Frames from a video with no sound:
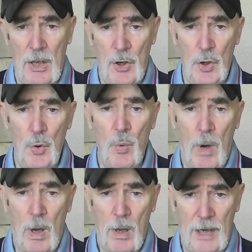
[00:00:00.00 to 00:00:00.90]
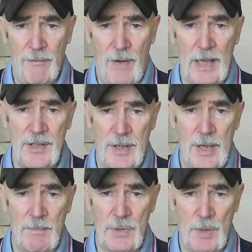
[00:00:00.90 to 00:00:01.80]
who invited
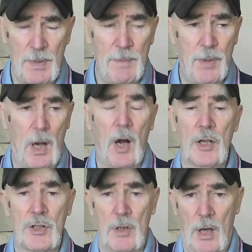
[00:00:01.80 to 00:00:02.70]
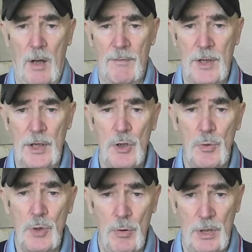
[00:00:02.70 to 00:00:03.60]
him to be part of the new
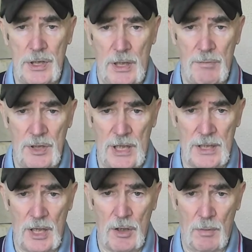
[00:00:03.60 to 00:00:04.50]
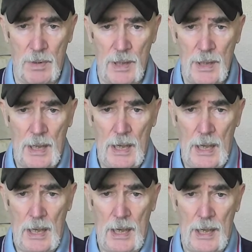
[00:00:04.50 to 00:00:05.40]
unit he was setting up.
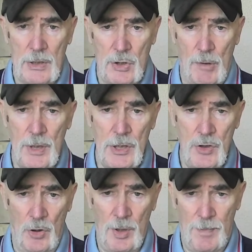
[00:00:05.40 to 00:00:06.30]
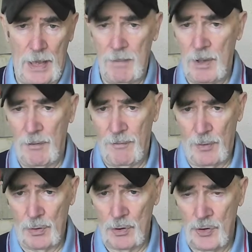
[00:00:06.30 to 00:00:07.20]
So he joined the permanent
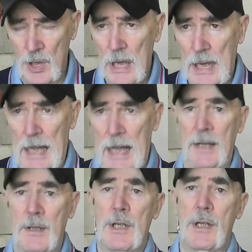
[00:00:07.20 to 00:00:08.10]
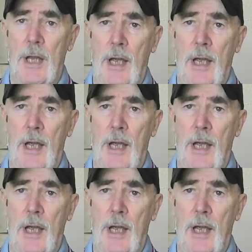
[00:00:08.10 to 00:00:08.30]
force, and